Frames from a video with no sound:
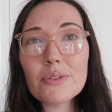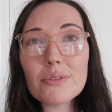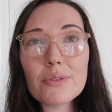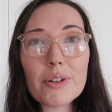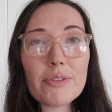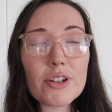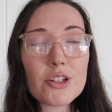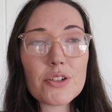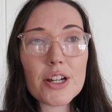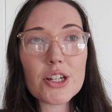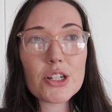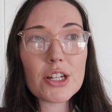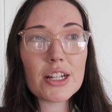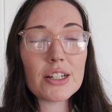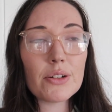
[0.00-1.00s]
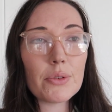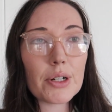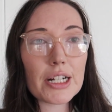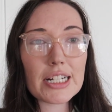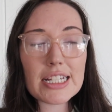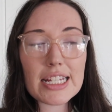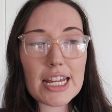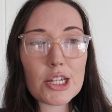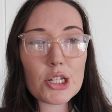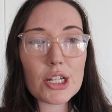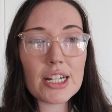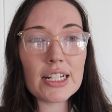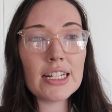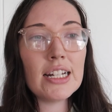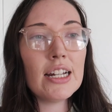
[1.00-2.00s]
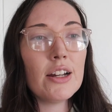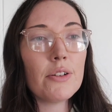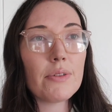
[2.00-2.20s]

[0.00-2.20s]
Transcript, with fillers: refrigeration organization